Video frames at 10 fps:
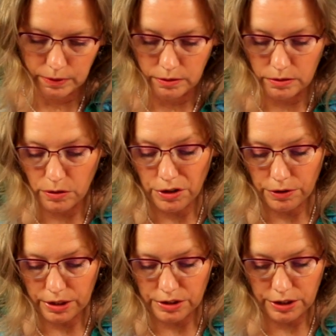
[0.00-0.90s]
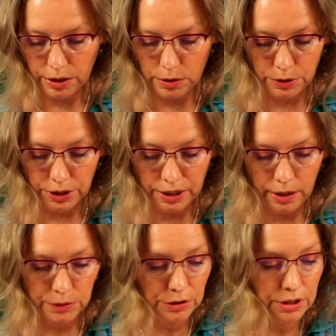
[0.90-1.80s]
So you could do, you
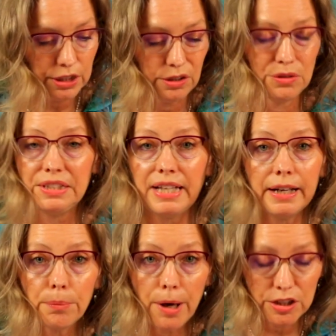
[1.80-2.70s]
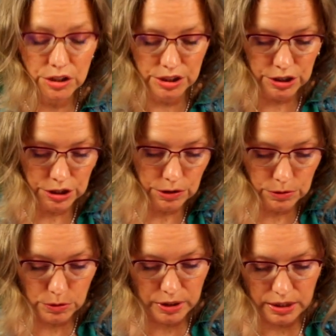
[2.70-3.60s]
know, you could use decoupage
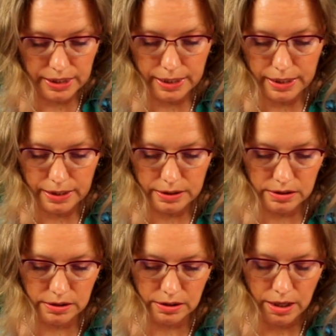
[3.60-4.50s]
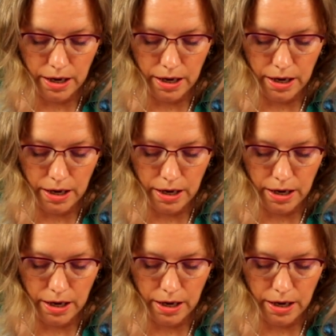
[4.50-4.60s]
tissues with this.